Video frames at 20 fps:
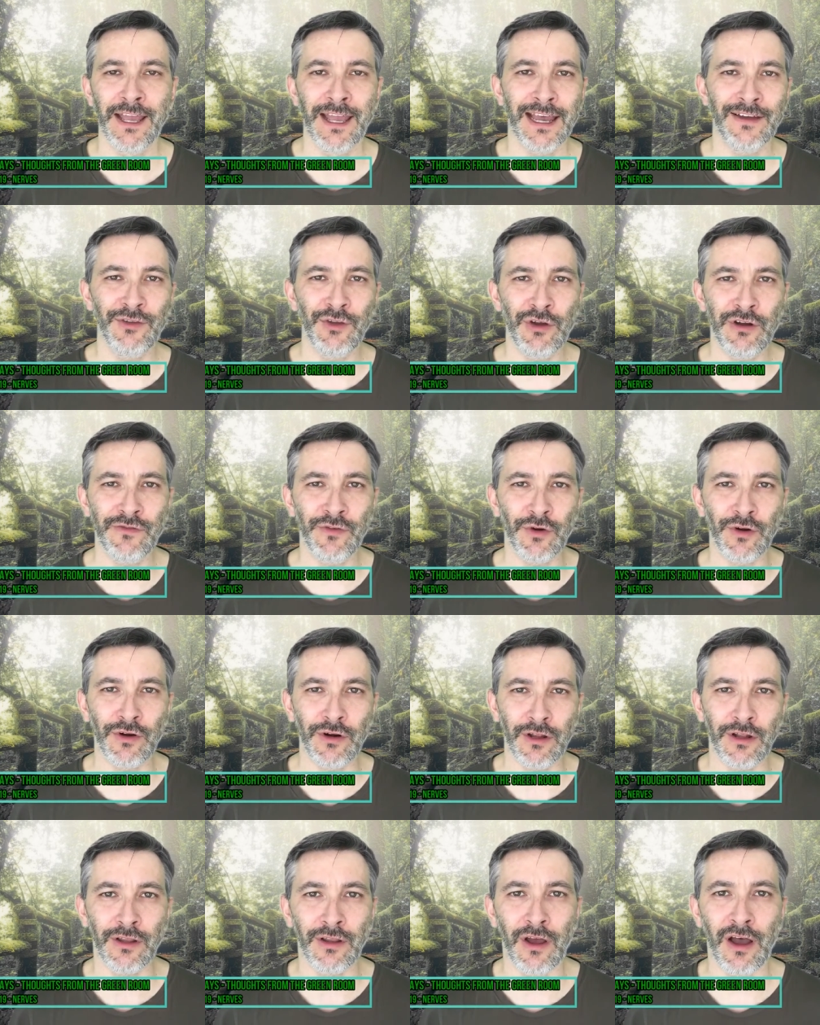Have you
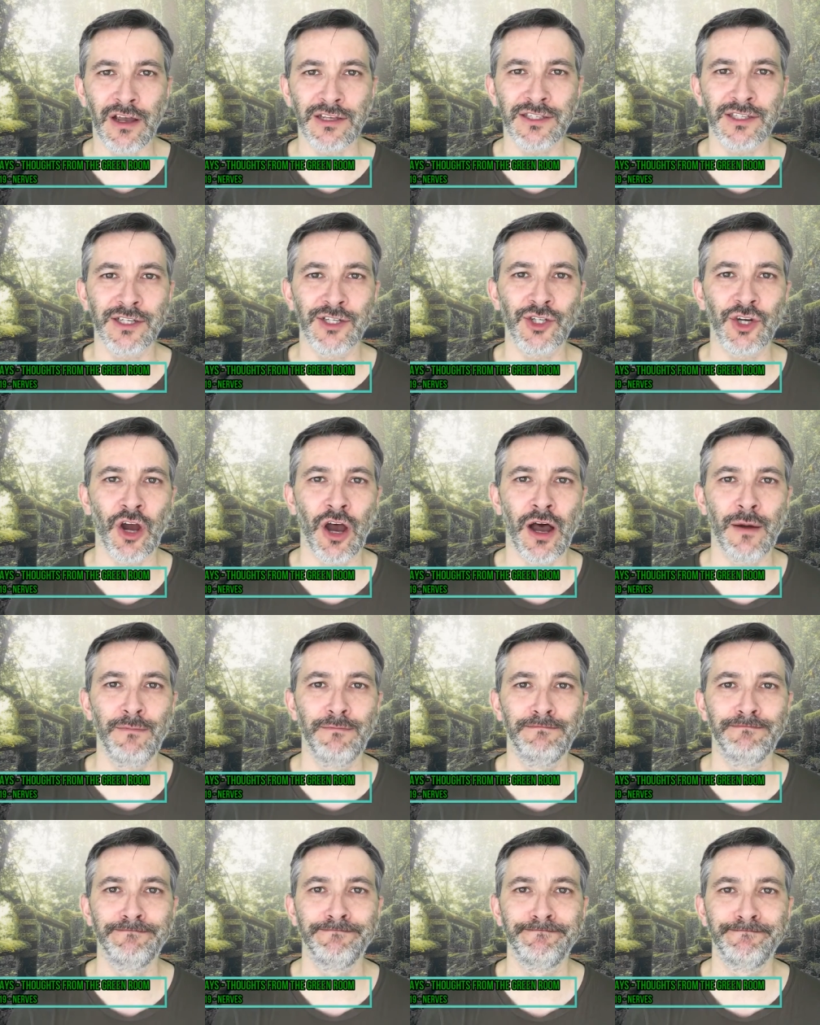ever lost a job
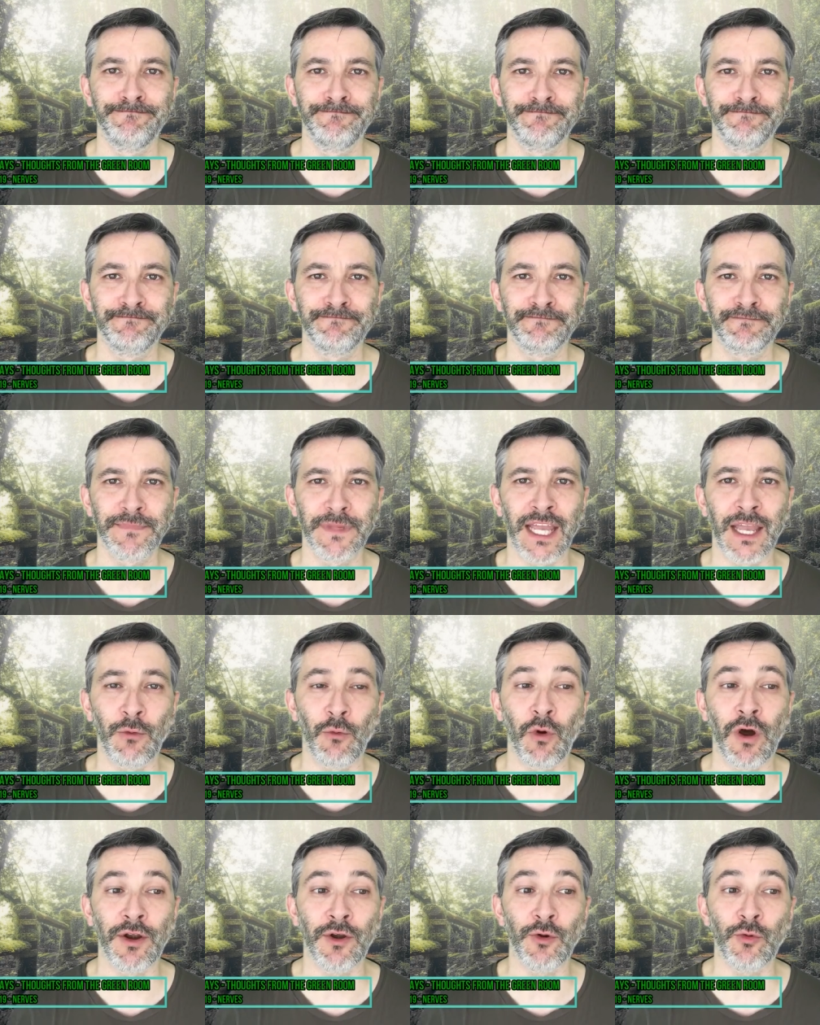
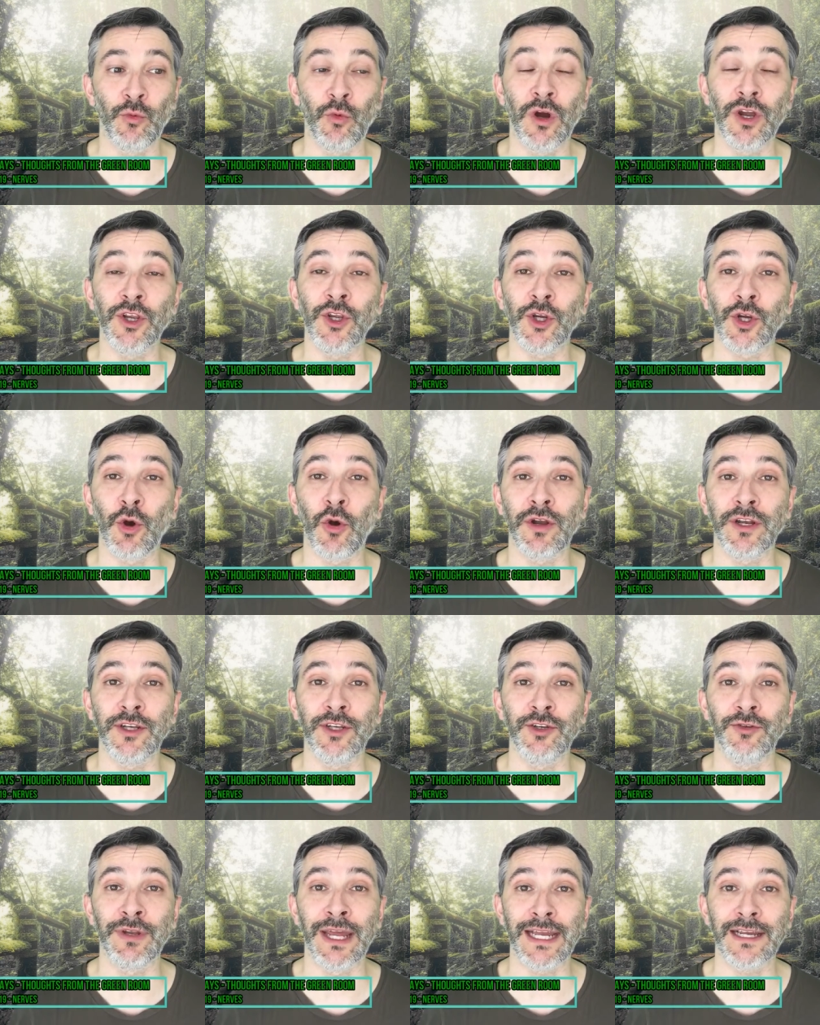and wondered what you're going
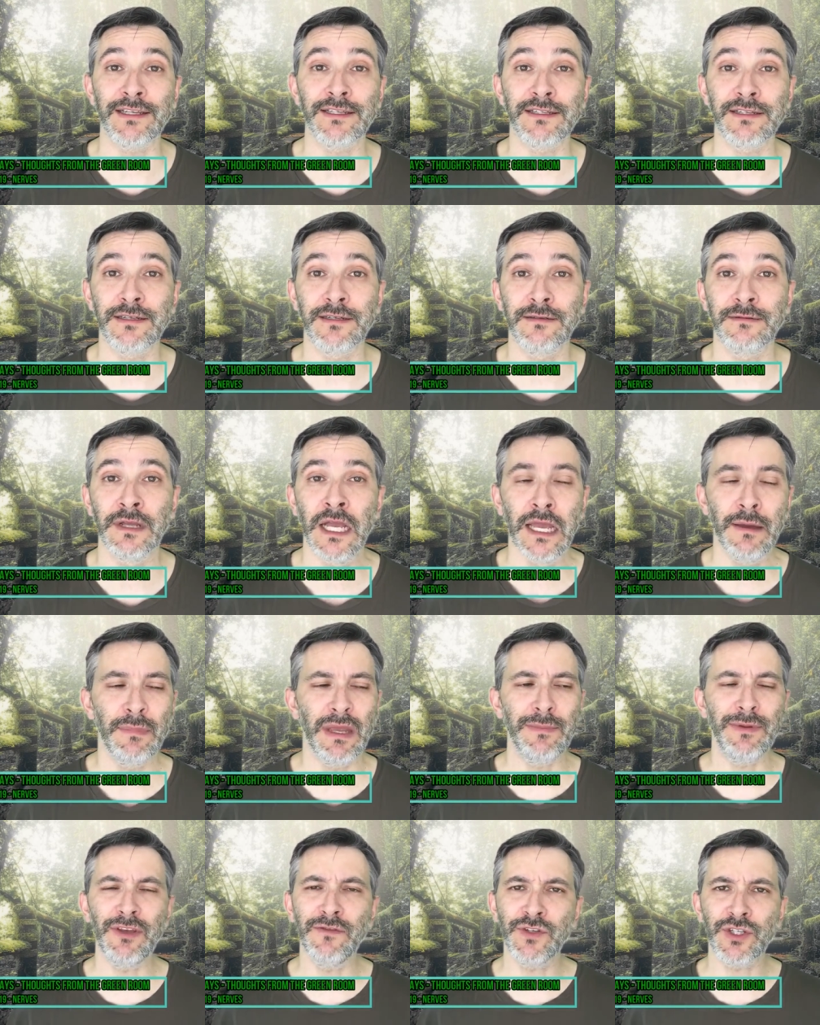to do next?
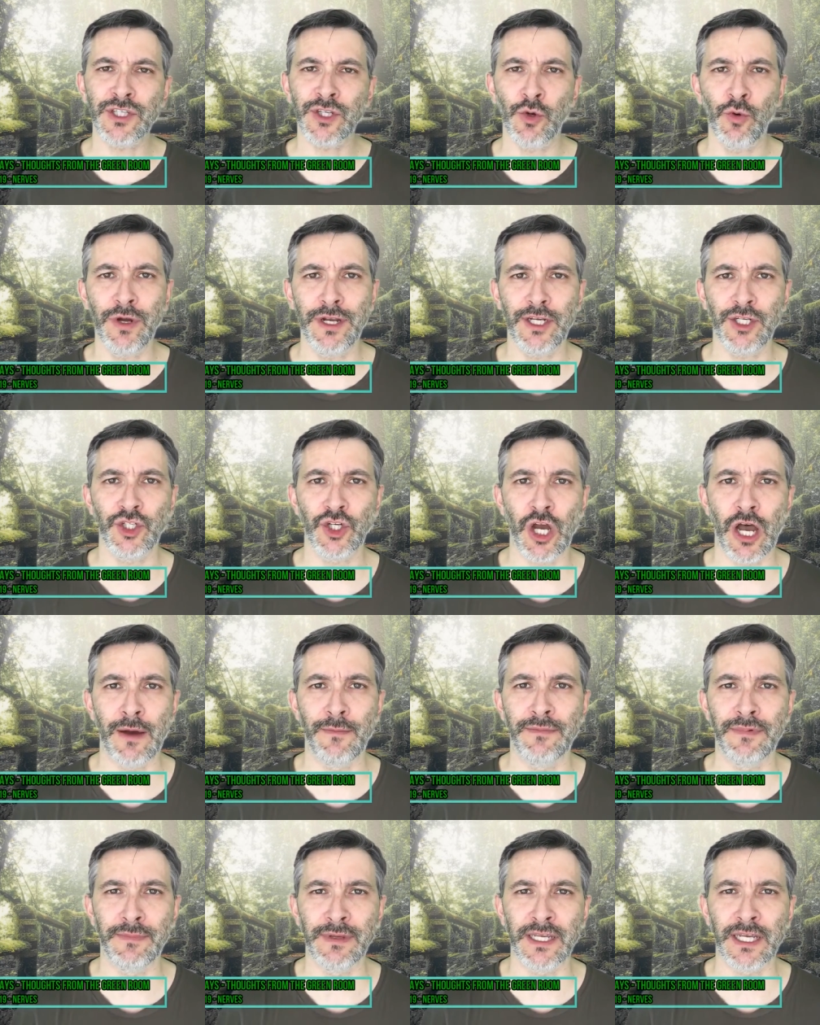Maybe you've just quit a
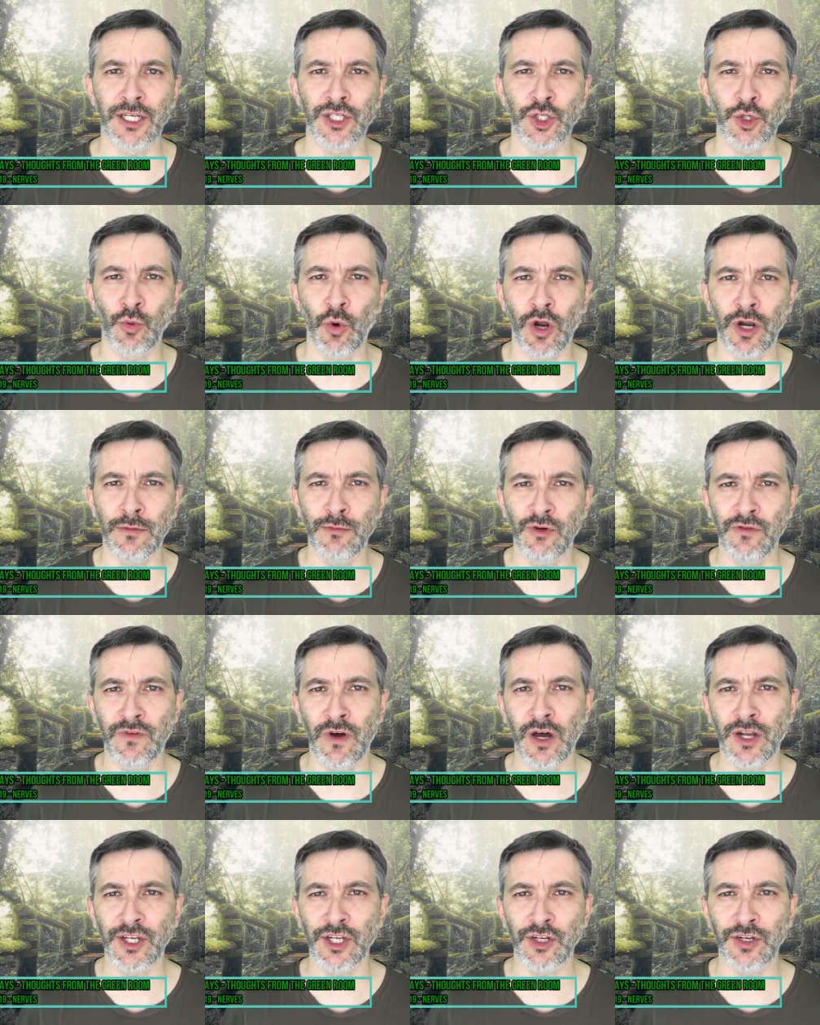job because you want to move
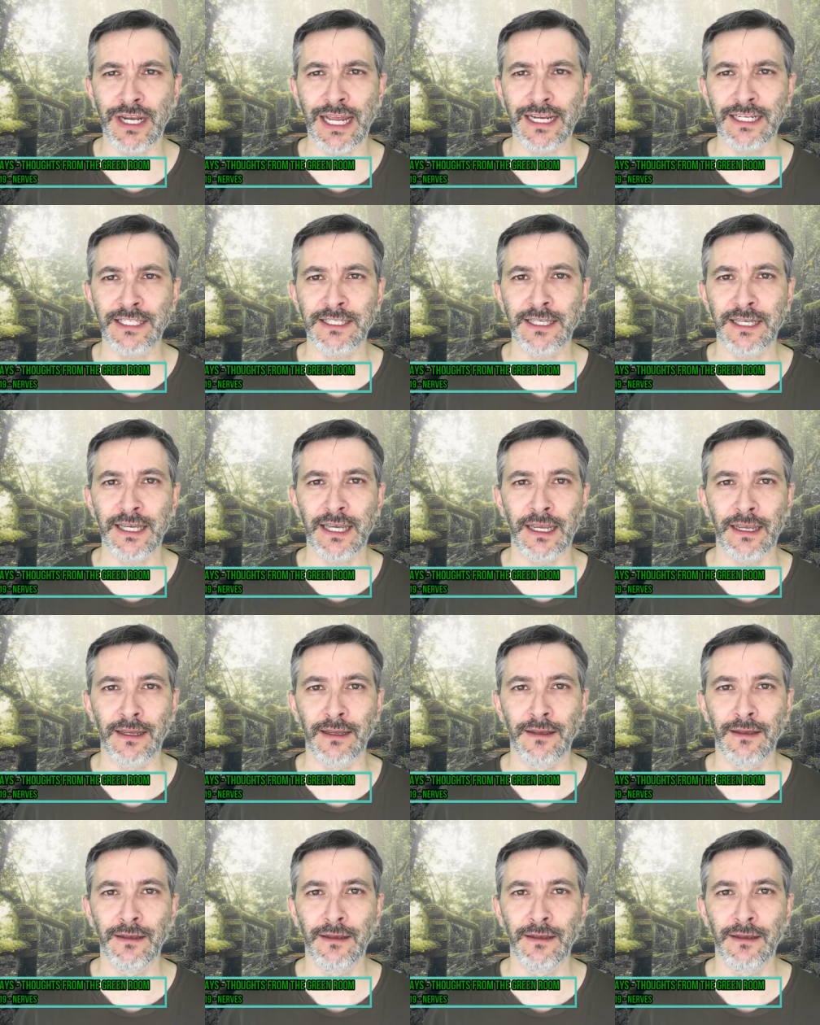on to your next thing.